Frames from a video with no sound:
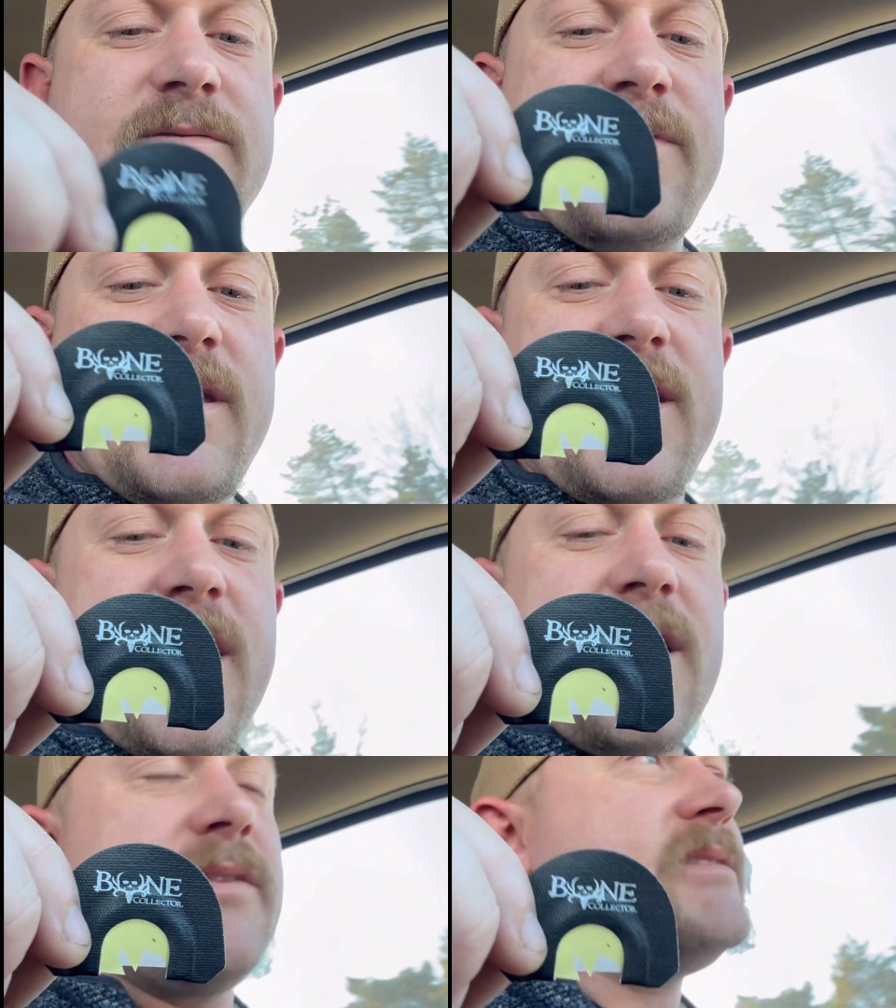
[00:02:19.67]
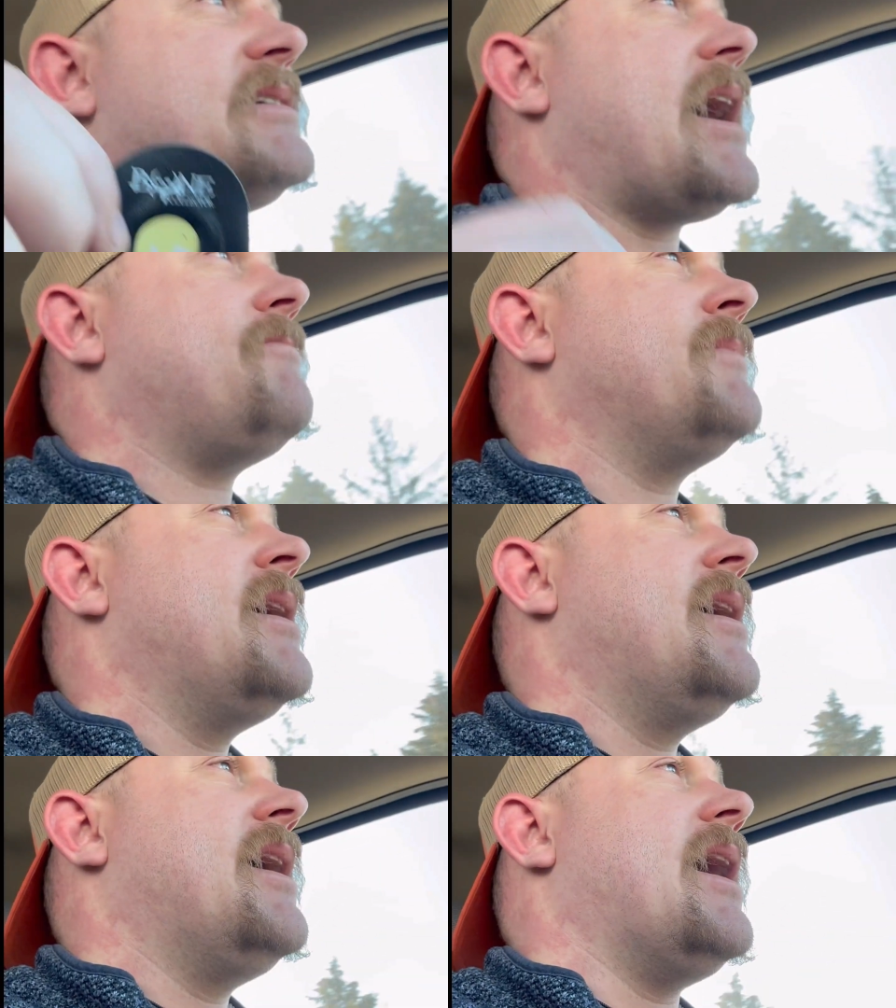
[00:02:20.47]
V cut on the top.
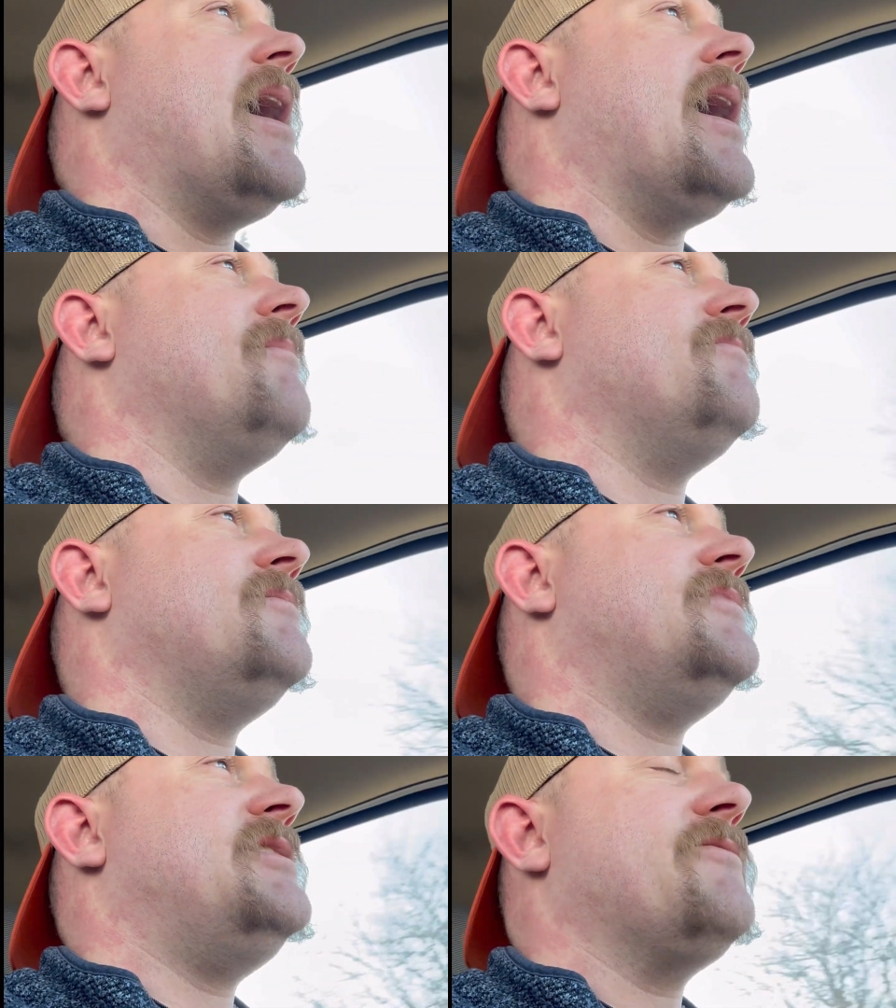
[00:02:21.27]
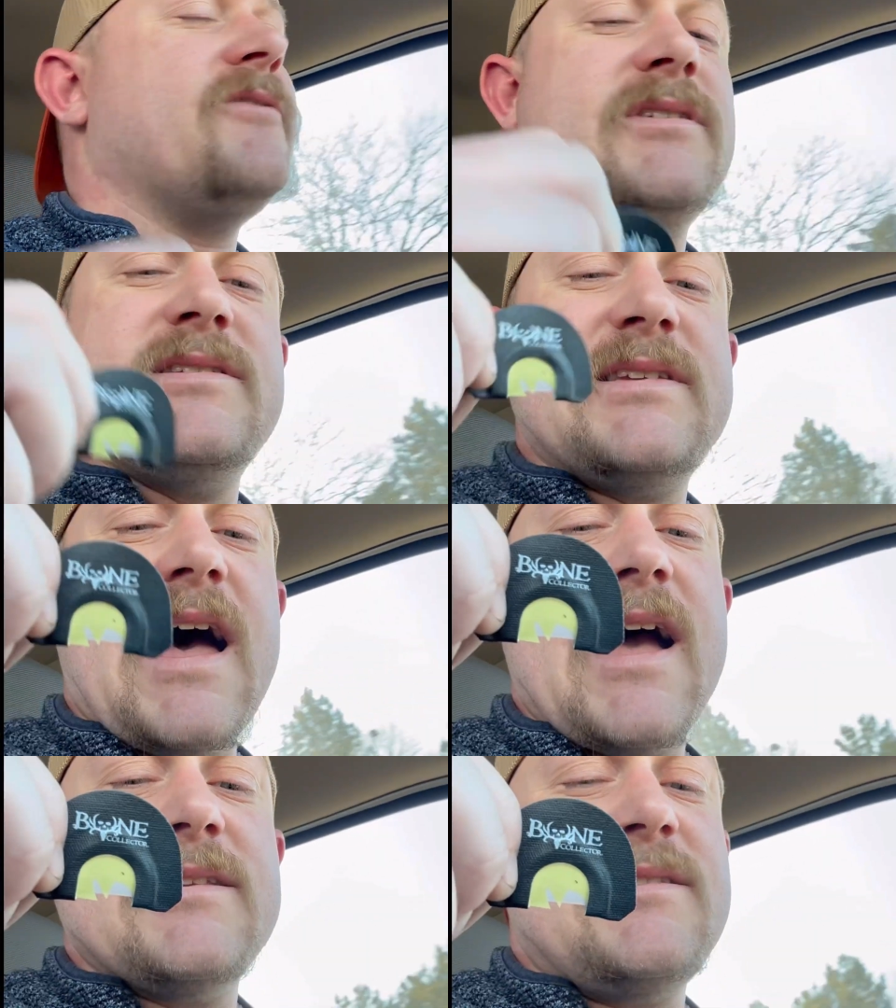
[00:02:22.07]
Different designs,